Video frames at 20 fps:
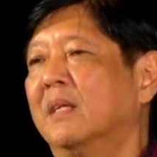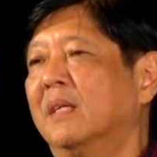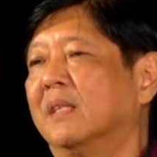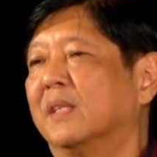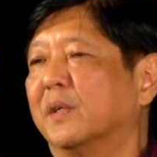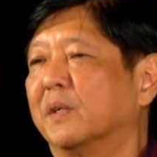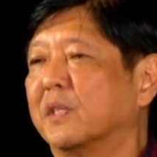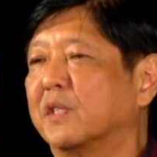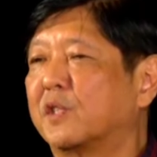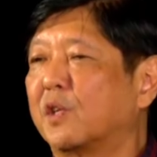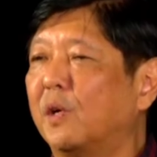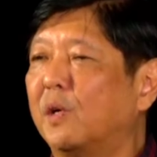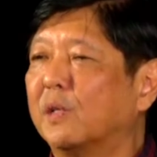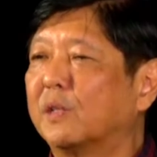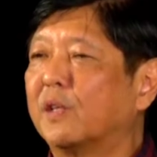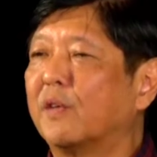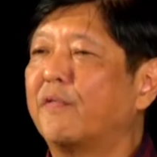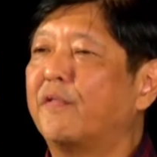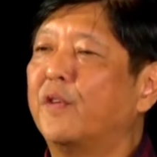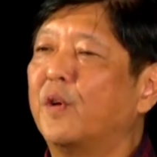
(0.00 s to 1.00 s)
the
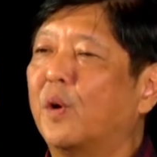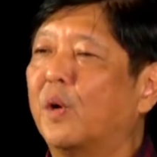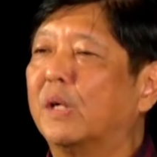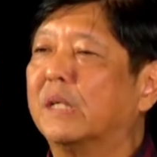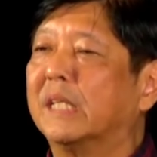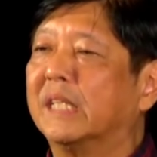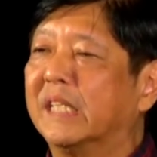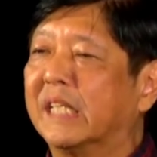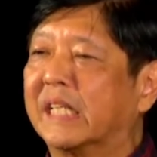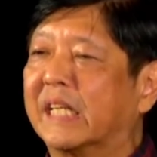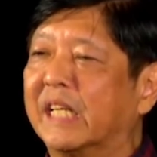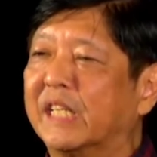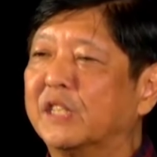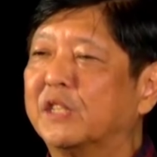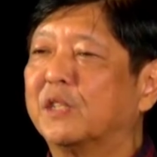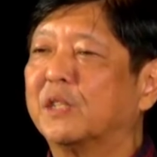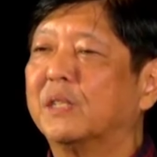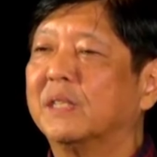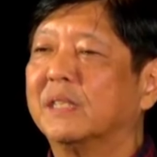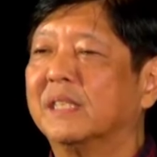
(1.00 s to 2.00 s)
result of your
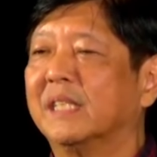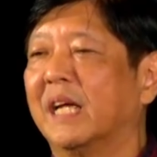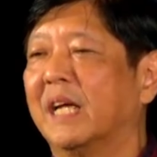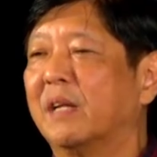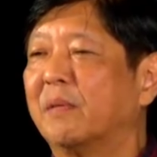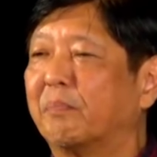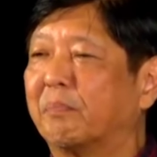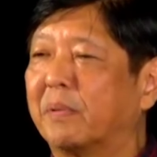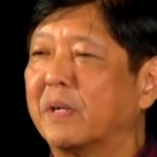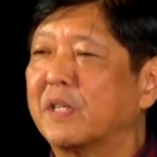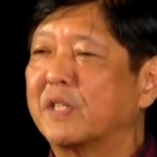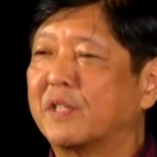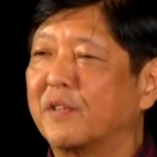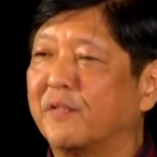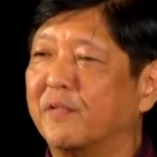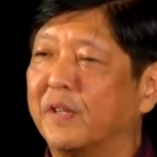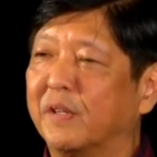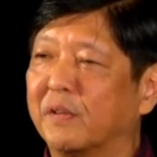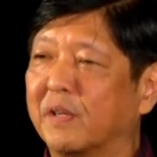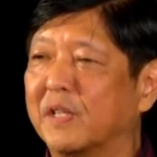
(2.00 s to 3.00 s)
dedication and
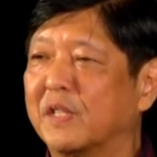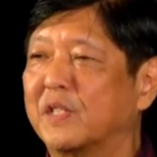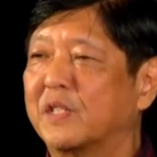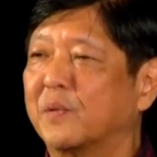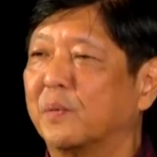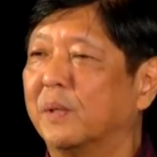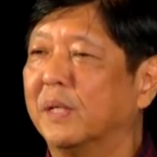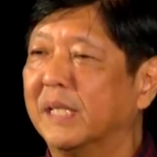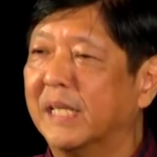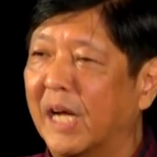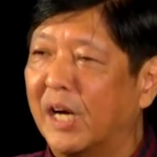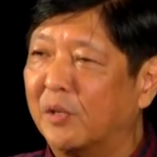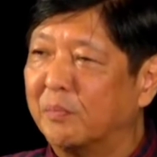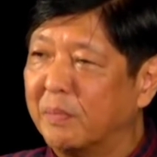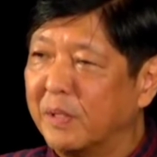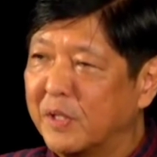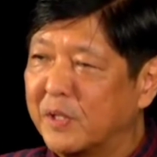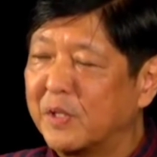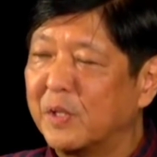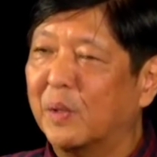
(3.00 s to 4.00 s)
perseverance will now
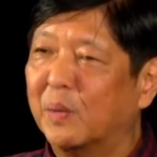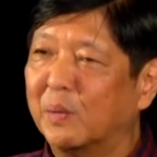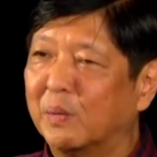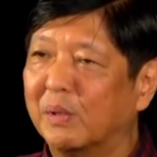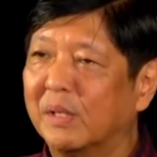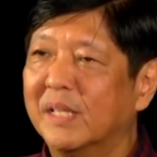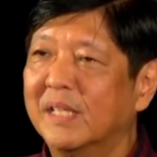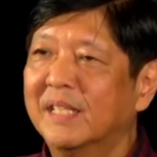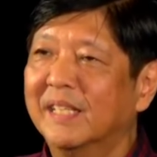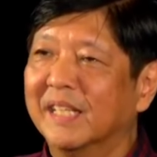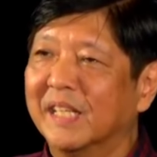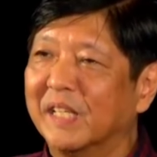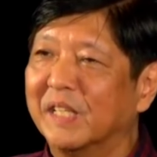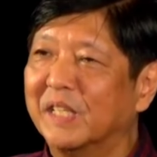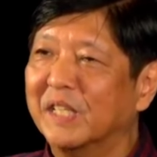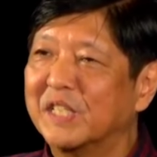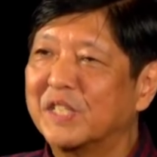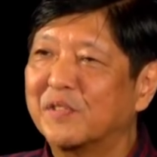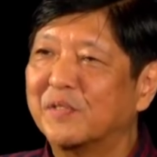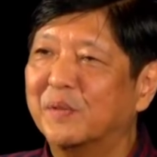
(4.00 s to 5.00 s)
be shown in
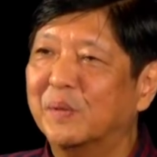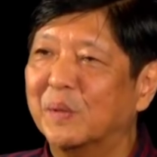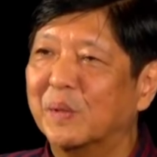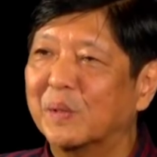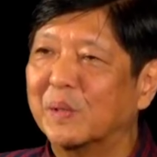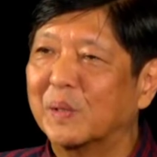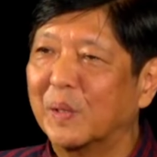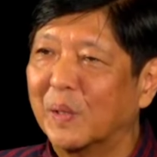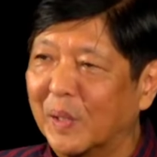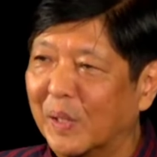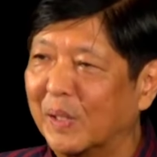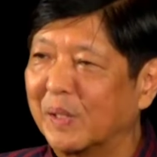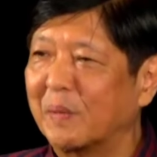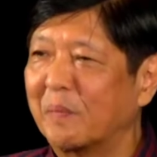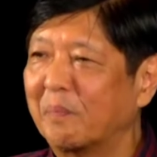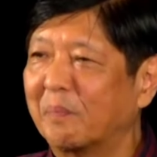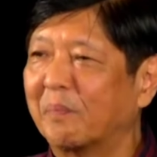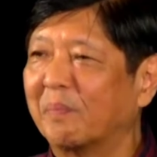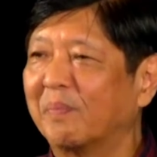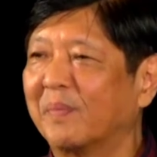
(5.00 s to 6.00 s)
its full glory.
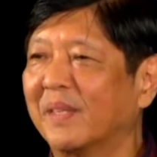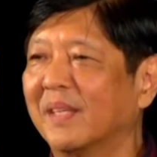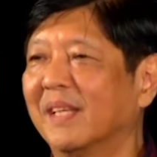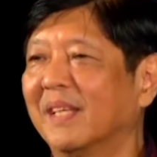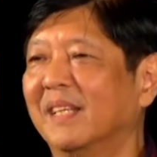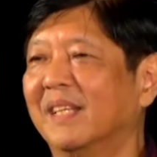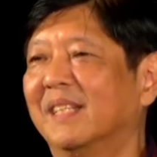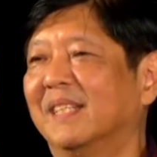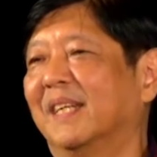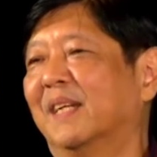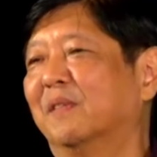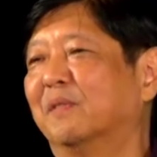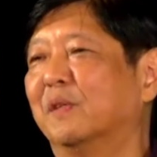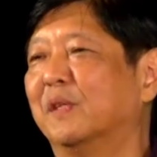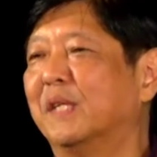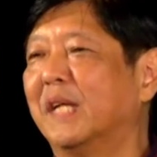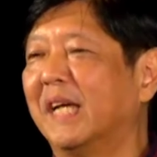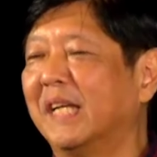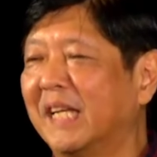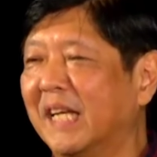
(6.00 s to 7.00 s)
Every
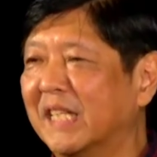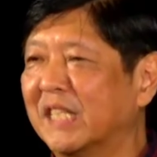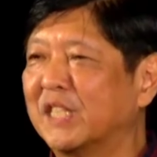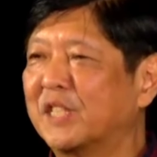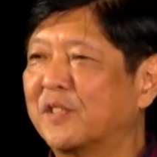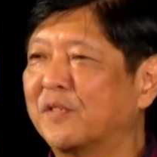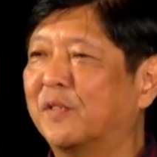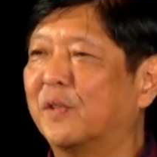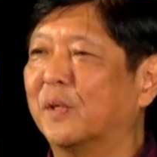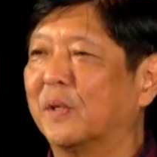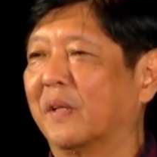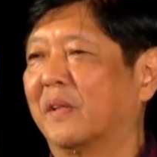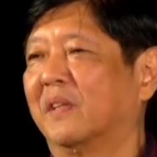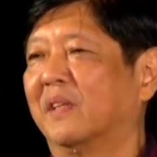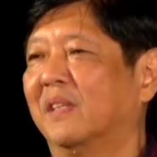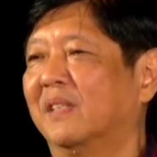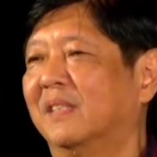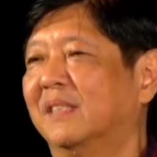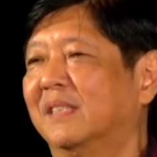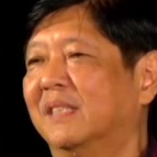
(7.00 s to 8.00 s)
day henceforth,
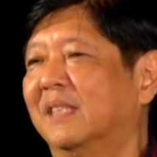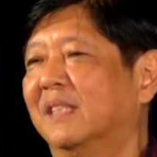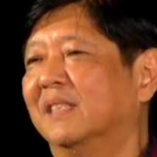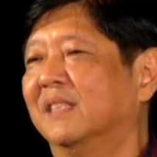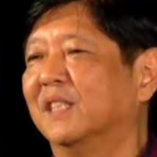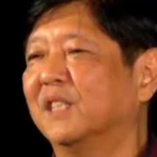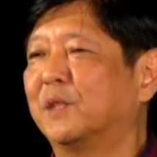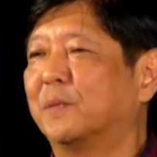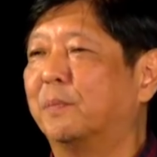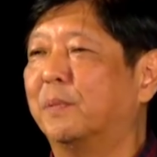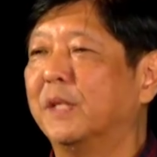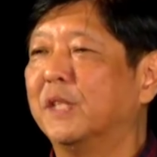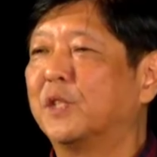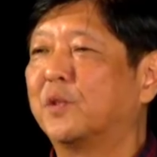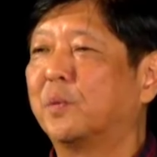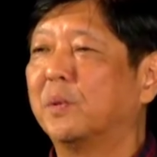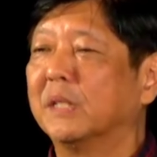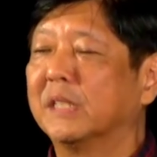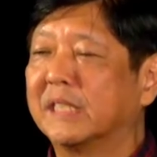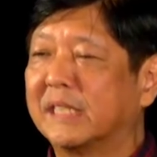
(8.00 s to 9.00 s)
this
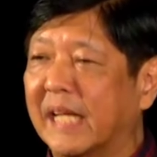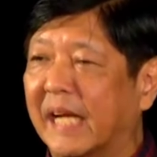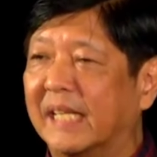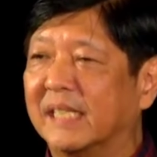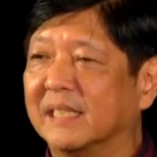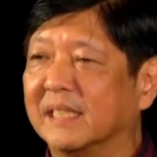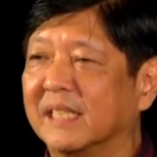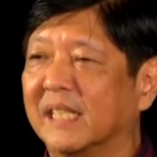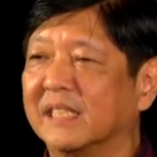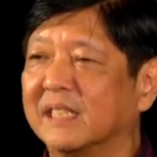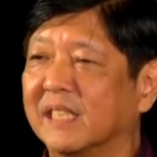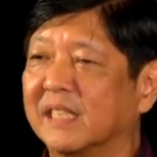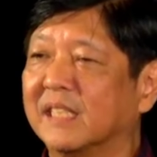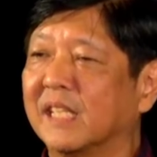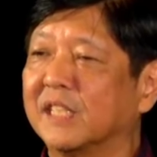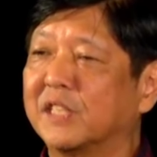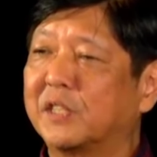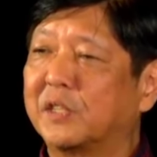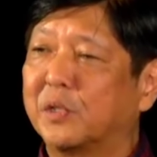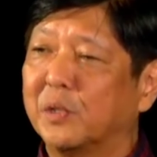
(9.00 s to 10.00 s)
bridge will stand as it
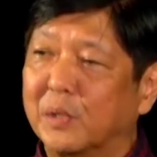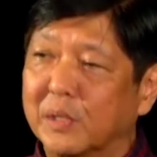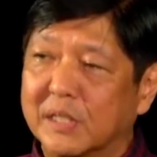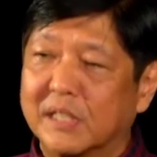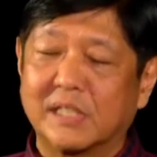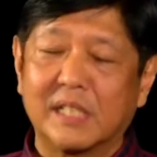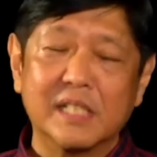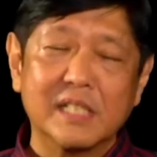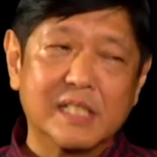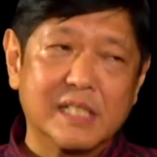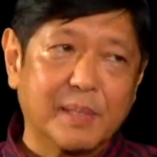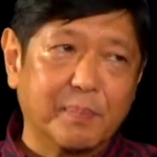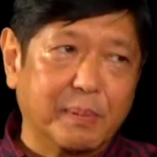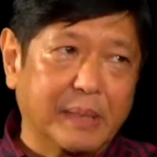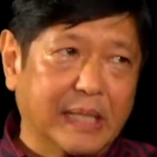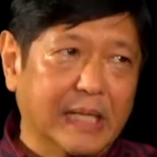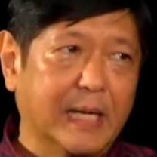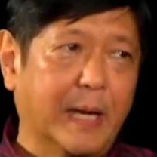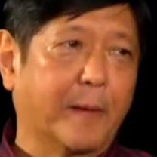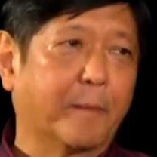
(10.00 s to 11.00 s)
has stood since the
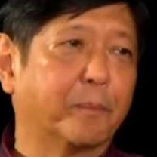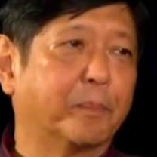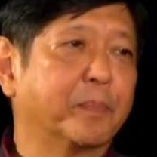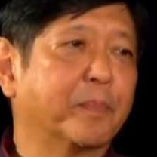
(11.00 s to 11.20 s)
beginning,